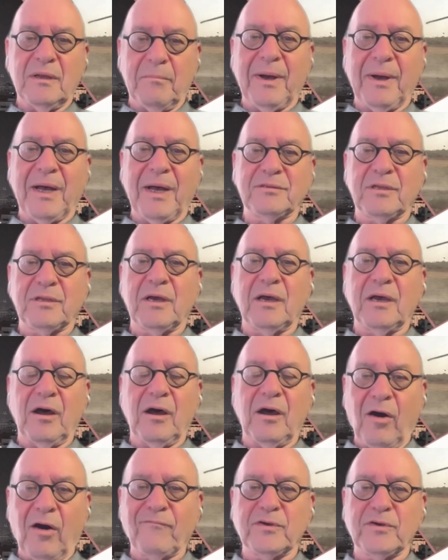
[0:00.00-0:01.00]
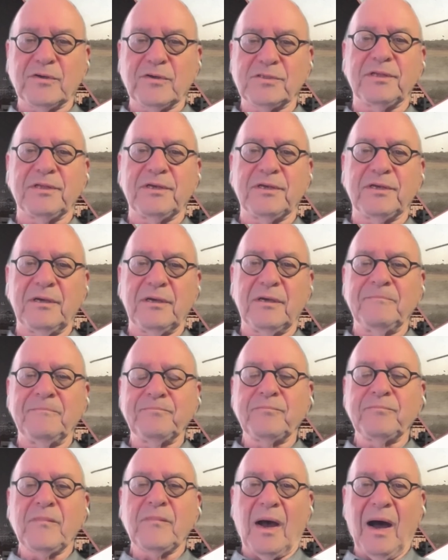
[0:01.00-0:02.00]
but obviously
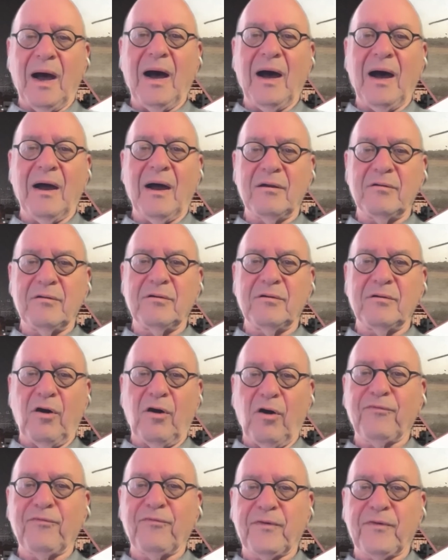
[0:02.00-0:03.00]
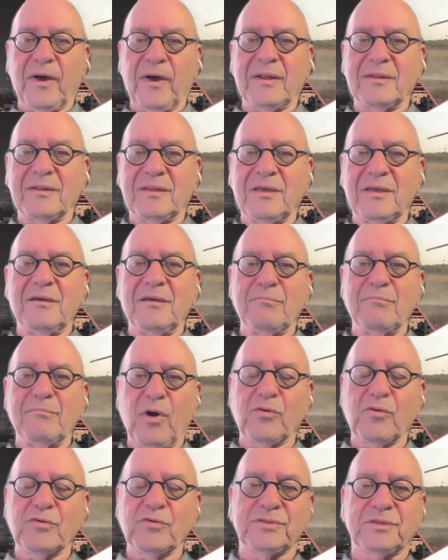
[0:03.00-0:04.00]
are of the
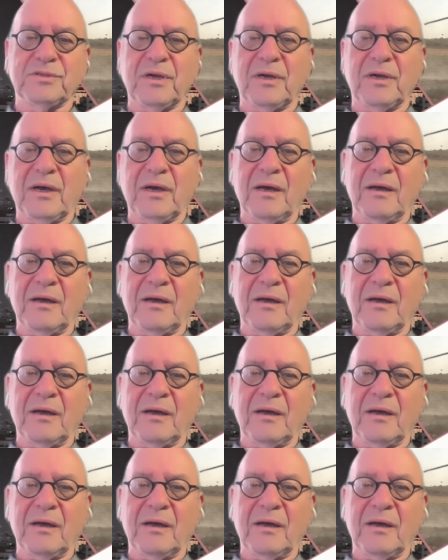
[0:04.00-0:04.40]
most